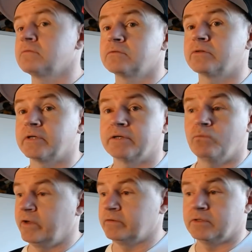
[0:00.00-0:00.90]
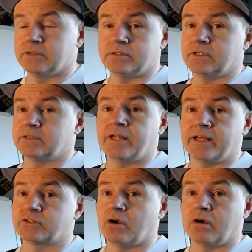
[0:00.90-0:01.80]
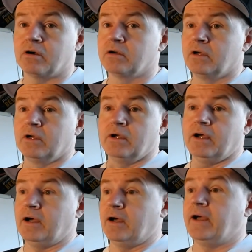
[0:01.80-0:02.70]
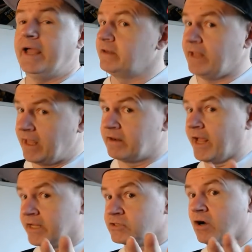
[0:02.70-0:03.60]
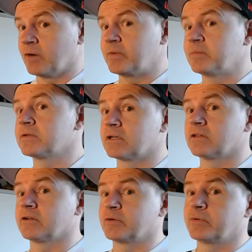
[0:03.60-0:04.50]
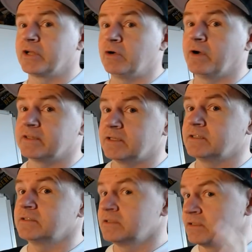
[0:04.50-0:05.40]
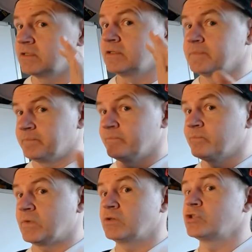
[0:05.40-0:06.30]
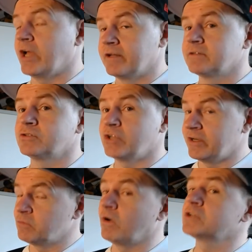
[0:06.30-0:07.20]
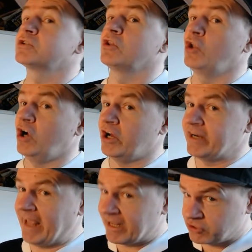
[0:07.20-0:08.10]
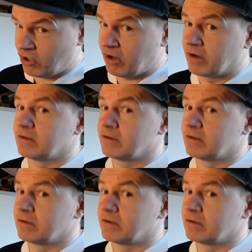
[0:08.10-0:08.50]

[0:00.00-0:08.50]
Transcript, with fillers: during, whether it's it's NASCAR, uh, and and NASCAR, people are going to learn pretty quick that Shannon Shannon watched a lot of NASCAR.